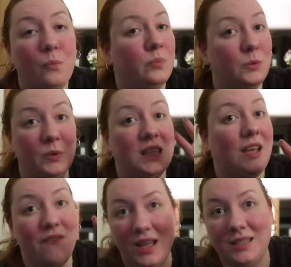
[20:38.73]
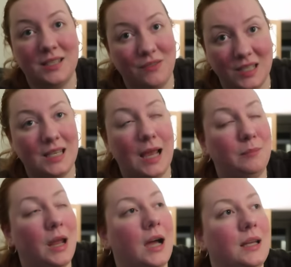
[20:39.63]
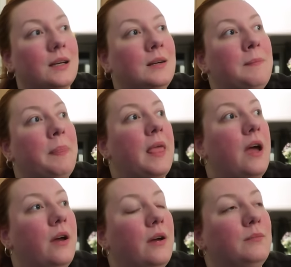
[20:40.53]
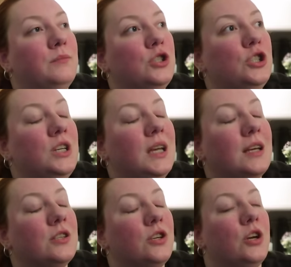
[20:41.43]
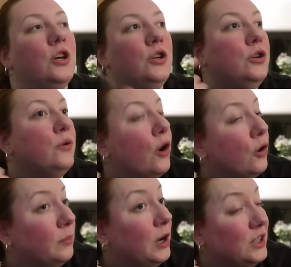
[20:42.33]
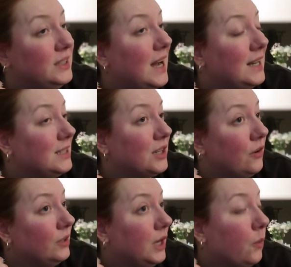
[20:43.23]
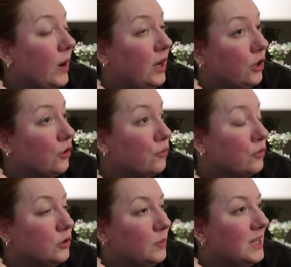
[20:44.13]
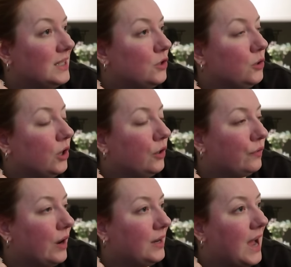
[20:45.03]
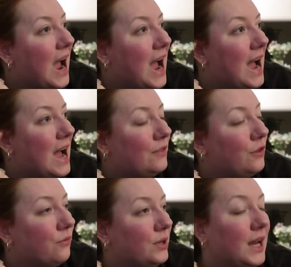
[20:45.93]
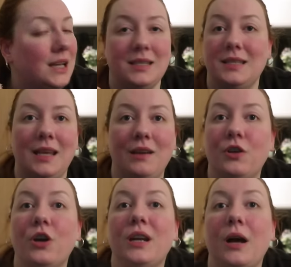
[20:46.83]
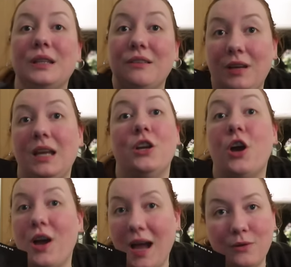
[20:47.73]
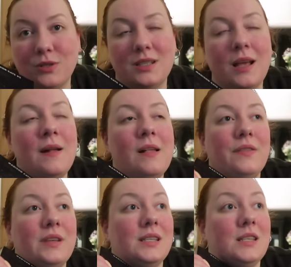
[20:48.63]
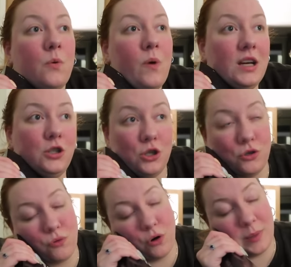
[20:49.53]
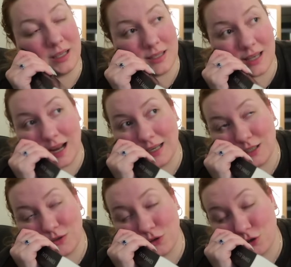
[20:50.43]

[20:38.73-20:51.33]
with the events of the same night, um, she gets to her new home. Her dad is currently away on a cruise with his new girlfriend, and the three guys that saved her now live in her house. This is a why choose romance, and it's